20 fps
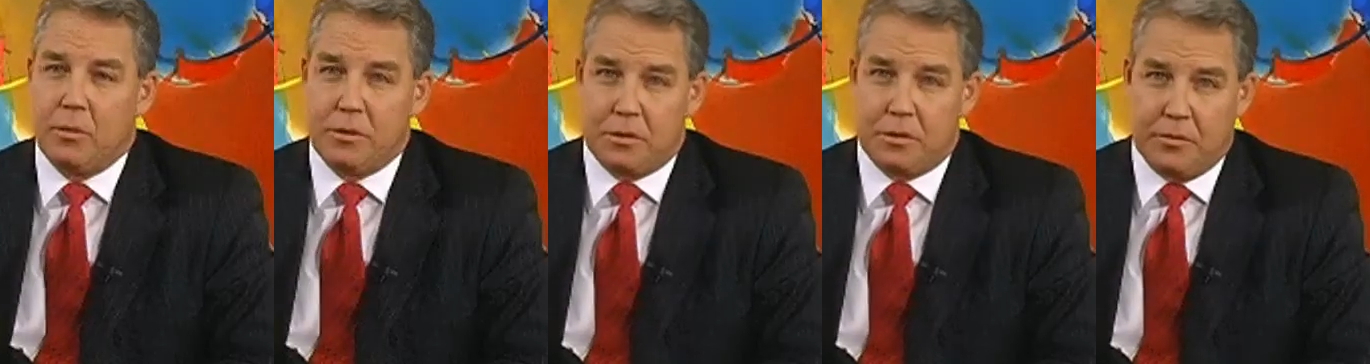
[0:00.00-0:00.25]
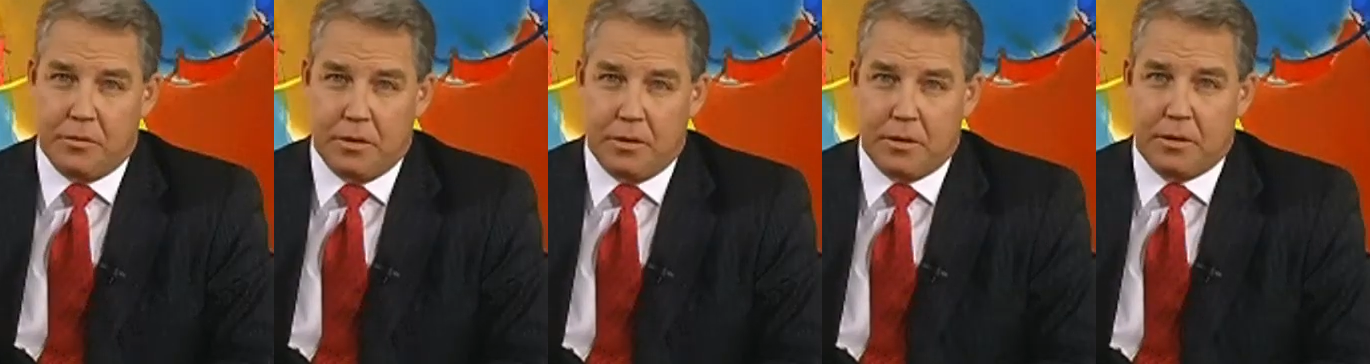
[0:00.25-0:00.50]

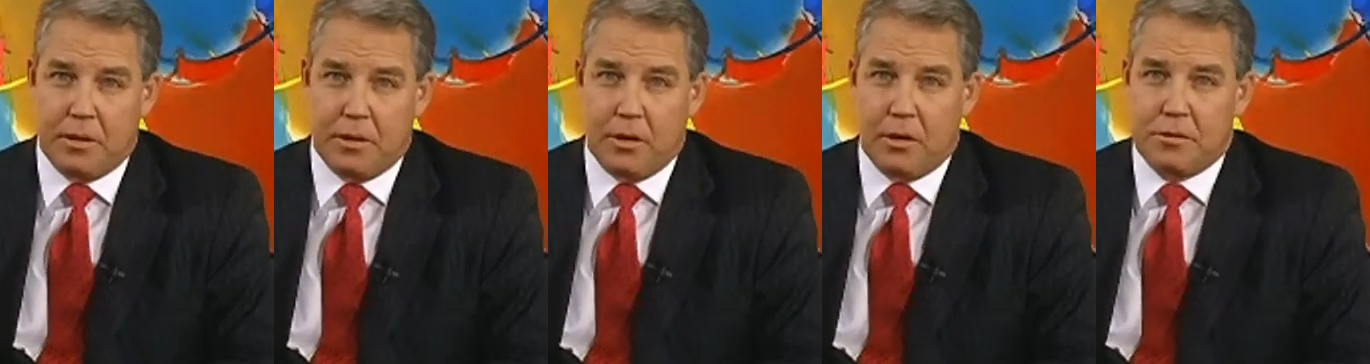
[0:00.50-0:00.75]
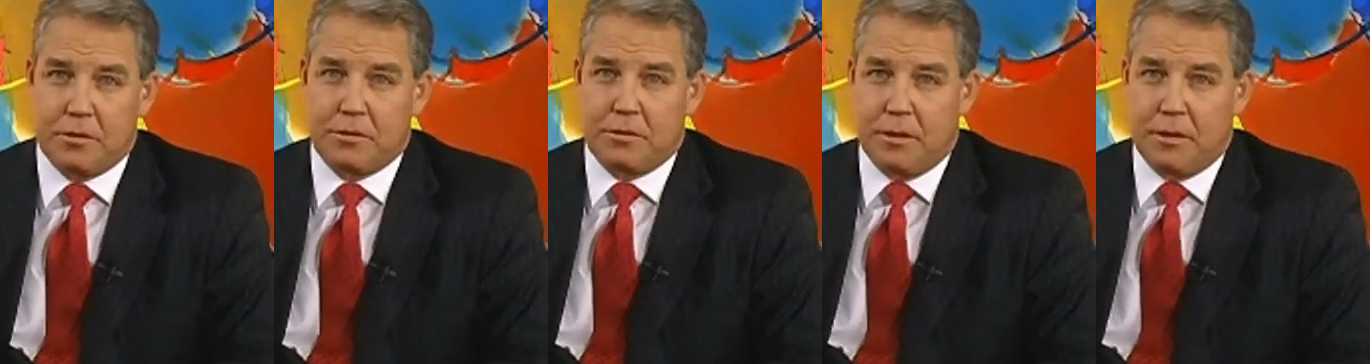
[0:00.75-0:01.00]
which if you look at the
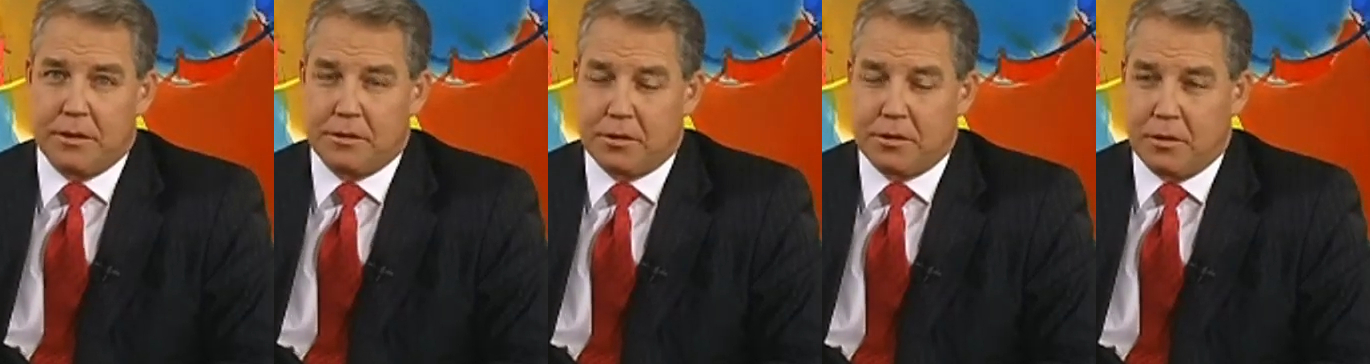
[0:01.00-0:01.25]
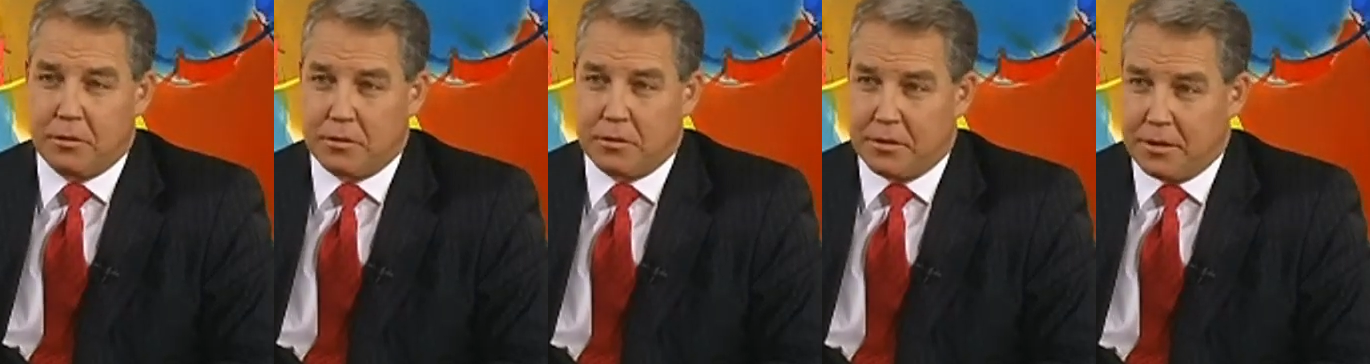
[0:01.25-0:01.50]
largest
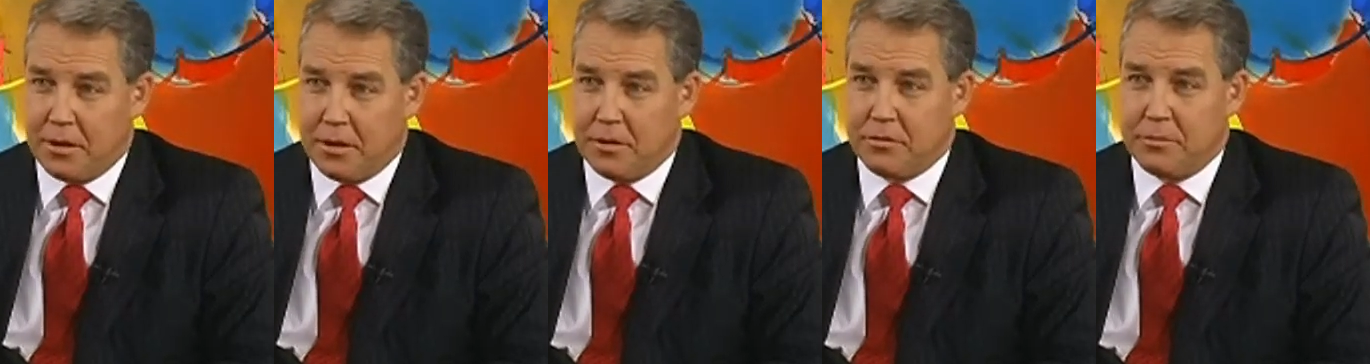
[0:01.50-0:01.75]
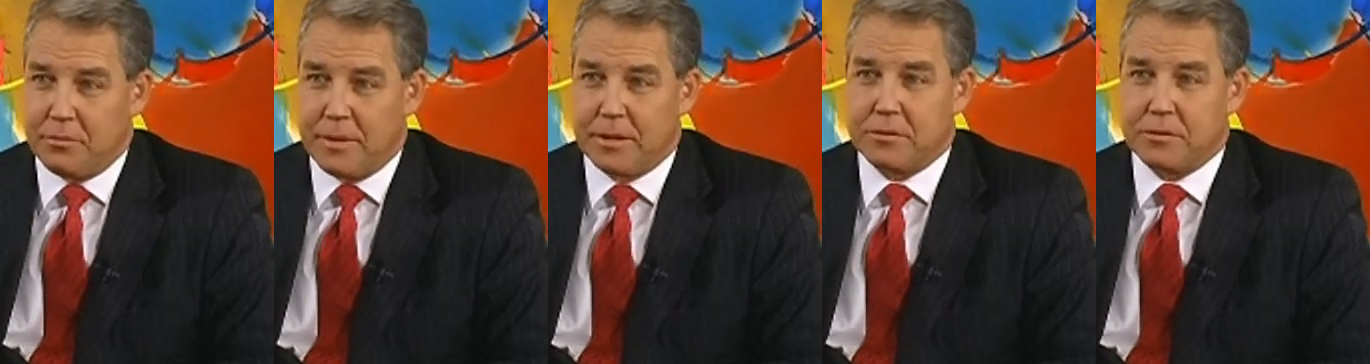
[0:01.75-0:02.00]
leaseholder in the
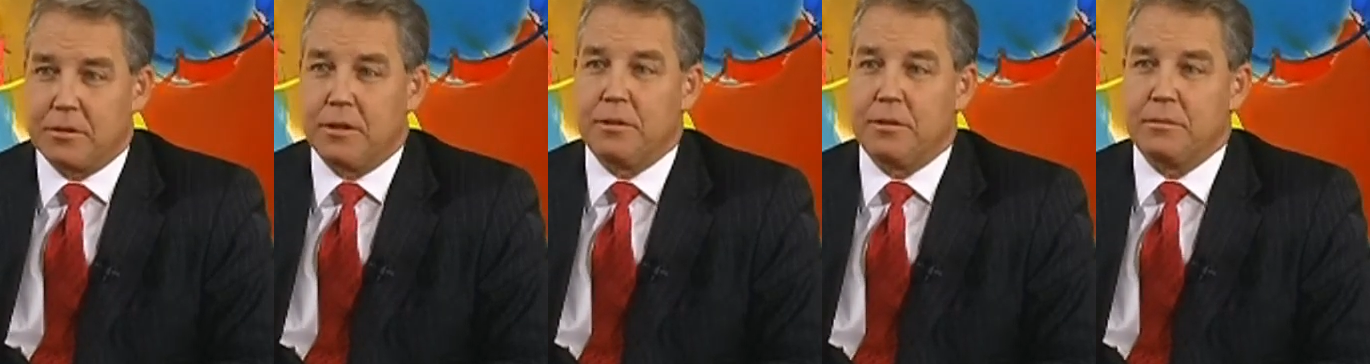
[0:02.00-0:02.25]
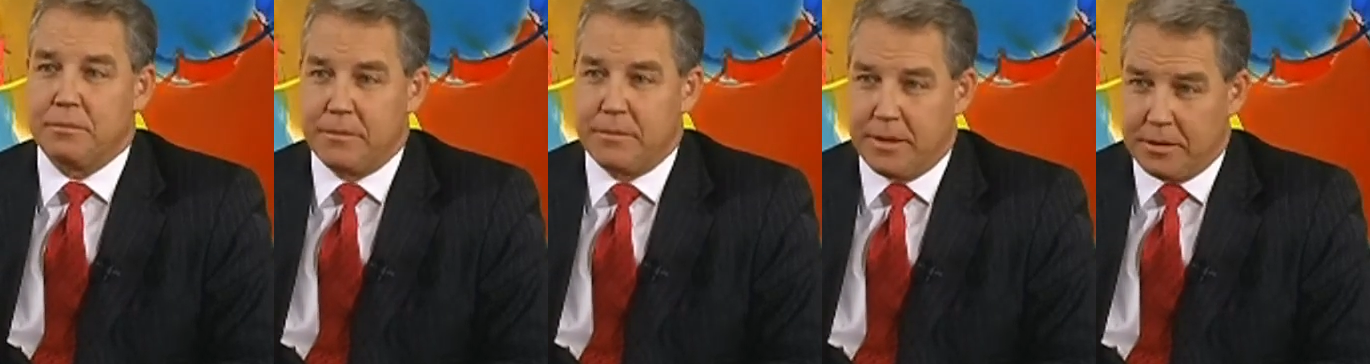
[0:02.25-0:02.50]
Gulf of
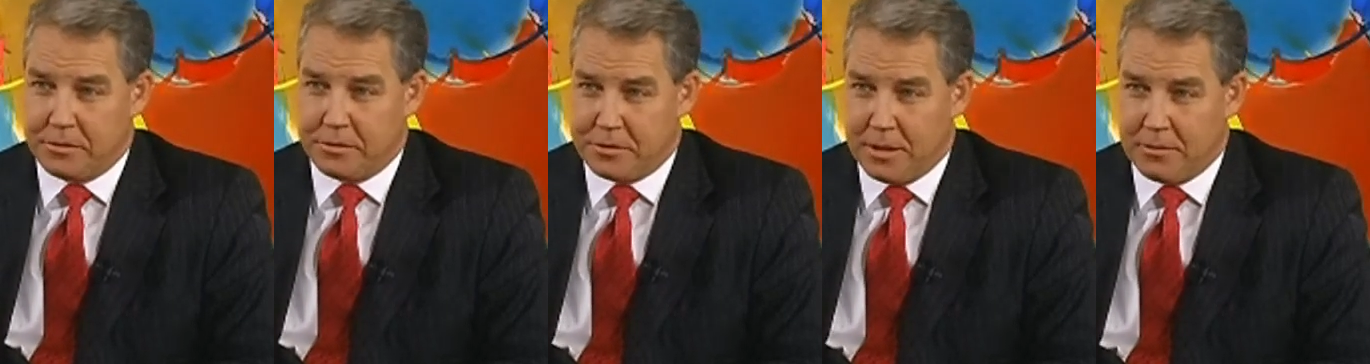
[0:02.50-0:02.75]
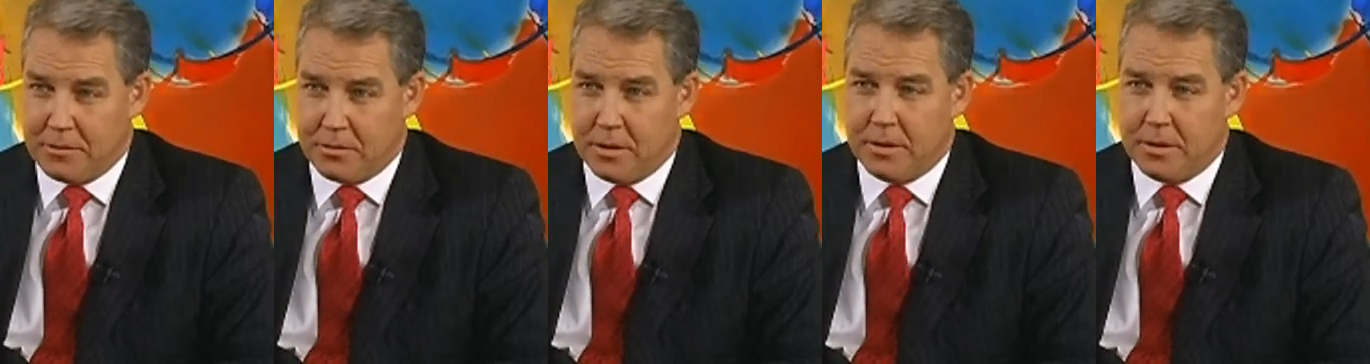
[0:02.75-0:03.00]
Mexico, it's
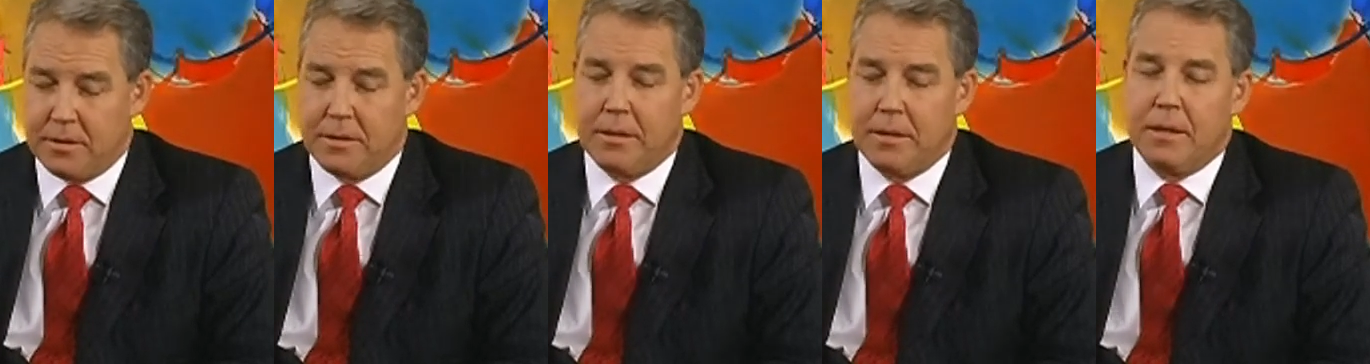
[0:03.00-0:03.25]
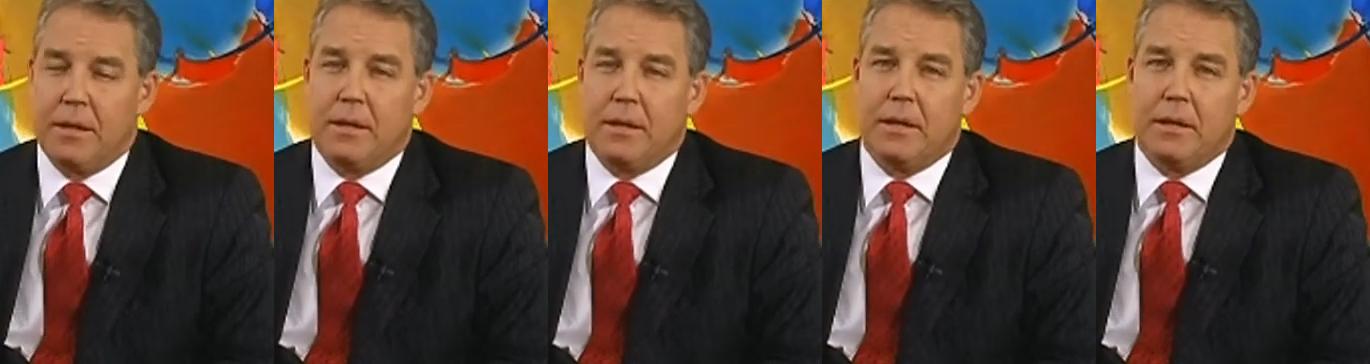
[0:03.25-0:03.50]
Chevron.
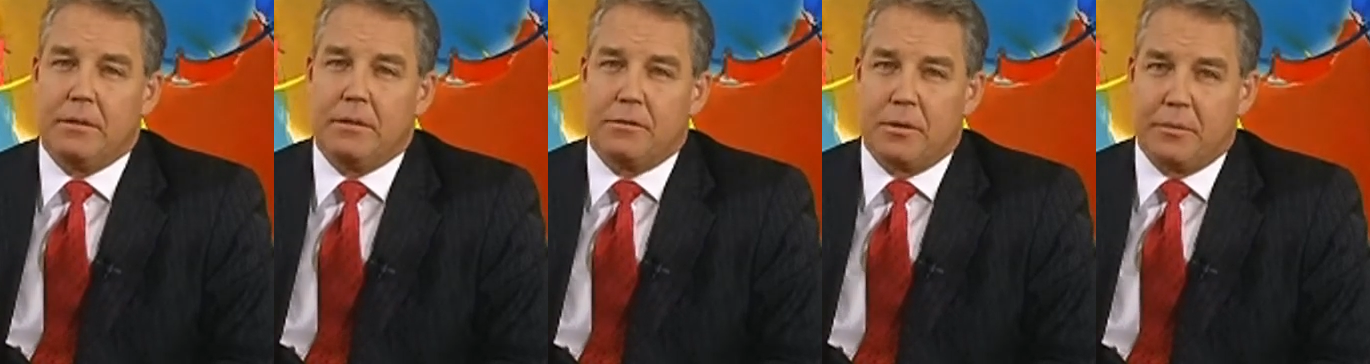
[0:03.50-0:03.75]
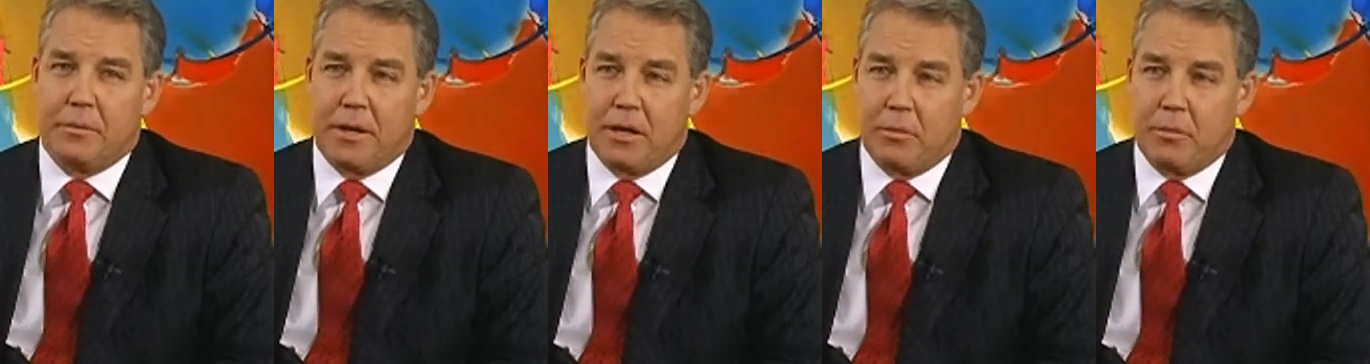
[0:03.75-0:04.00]

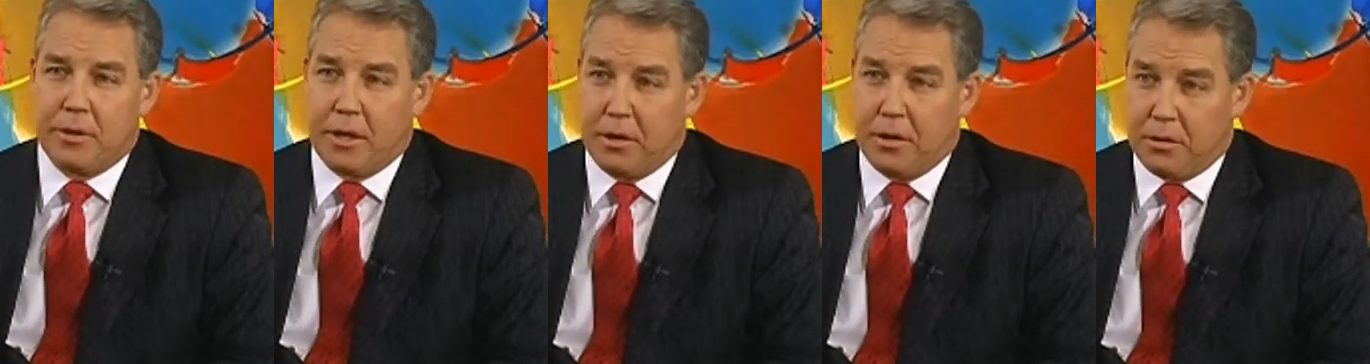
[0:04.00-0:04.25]
From there, we